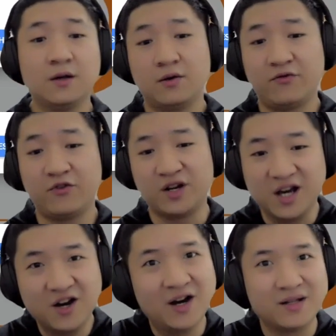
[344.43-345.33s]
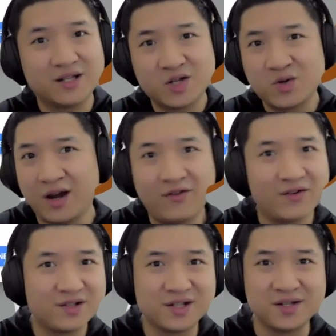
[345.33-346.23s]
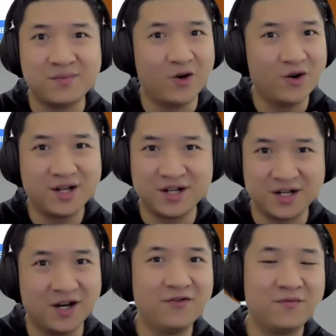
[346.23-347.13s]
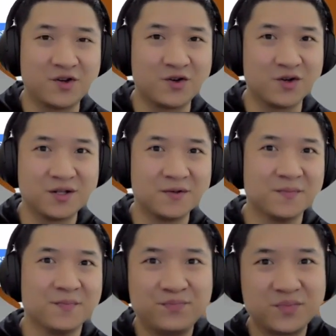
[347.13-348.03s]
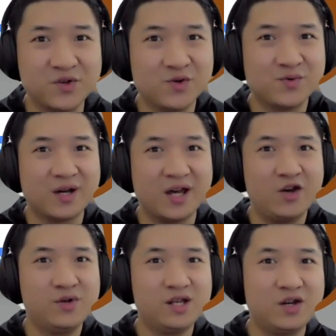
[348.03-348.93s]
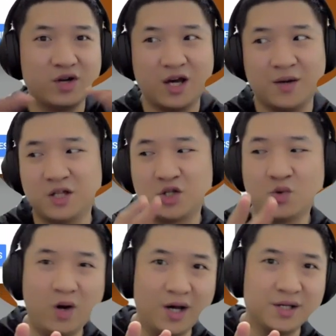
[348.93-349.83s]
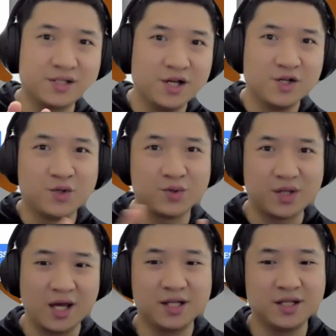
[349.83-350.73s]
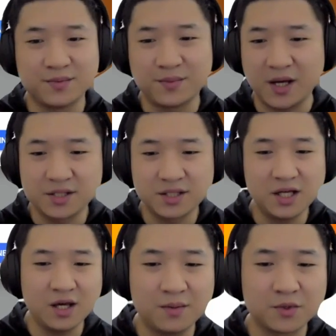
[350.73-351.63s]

For now, I think 12 hours is more than enough because every day we update twice, so that is the best thing.